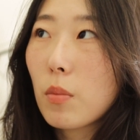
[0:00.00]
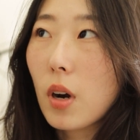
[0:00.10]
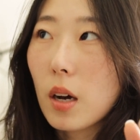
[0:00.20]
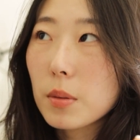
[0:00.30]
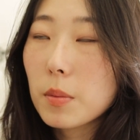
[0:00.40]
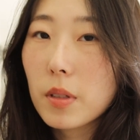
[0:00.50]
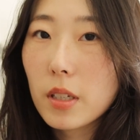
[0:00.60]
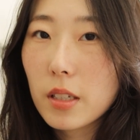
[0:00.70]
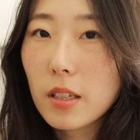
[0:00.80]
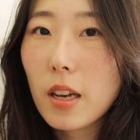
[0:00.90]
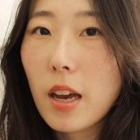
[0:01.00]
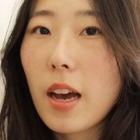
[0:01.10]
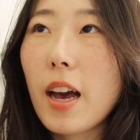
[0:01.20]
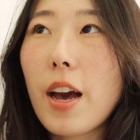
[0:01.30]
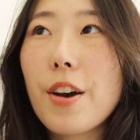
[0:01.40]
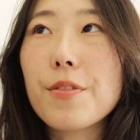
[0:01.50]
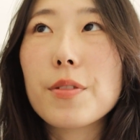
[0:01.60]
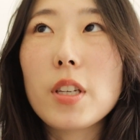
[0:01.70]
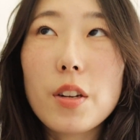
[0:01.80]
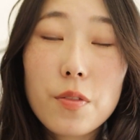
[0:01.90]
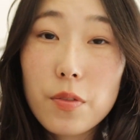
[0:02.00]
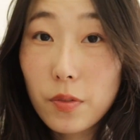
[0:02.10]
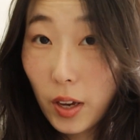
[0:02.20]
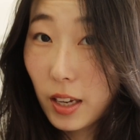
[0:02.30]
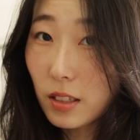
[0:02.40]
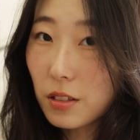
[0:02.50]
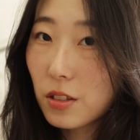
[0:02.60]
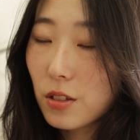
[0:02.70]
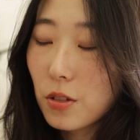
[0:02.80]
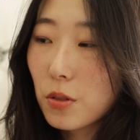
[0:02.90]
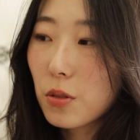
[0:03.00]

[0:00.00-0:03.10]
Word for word: probably have yet faced.